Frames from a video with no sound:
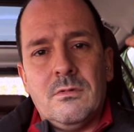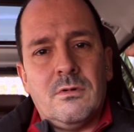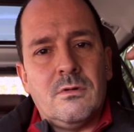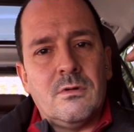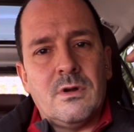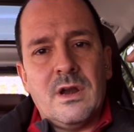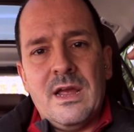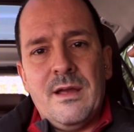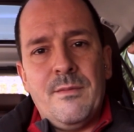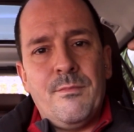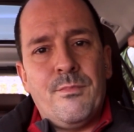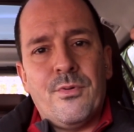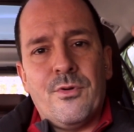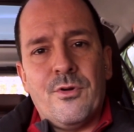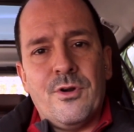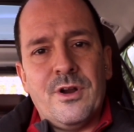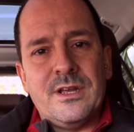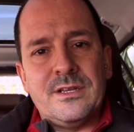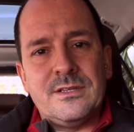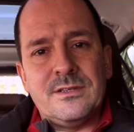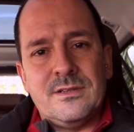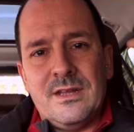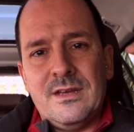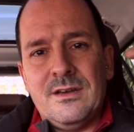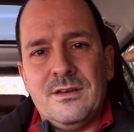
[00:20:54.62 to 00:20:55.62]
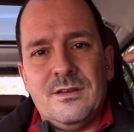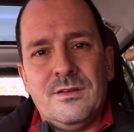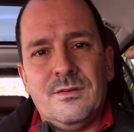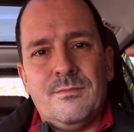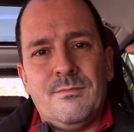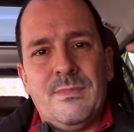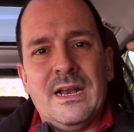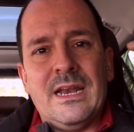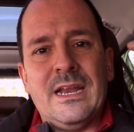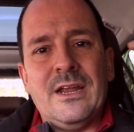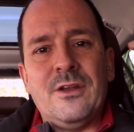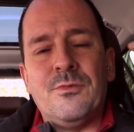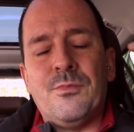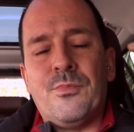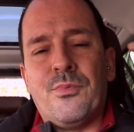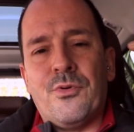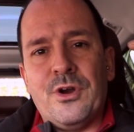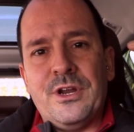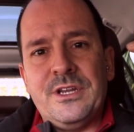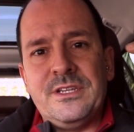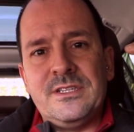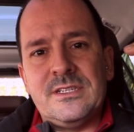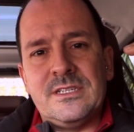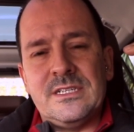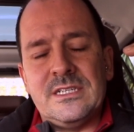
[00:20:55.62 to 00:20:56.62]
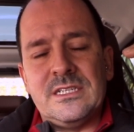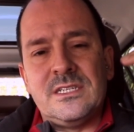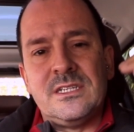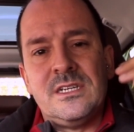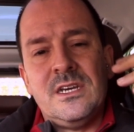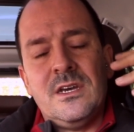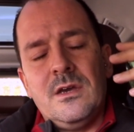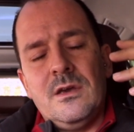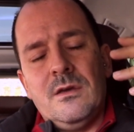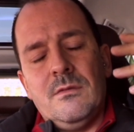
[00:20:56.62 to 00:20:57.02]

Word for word: or empress now, my little princess,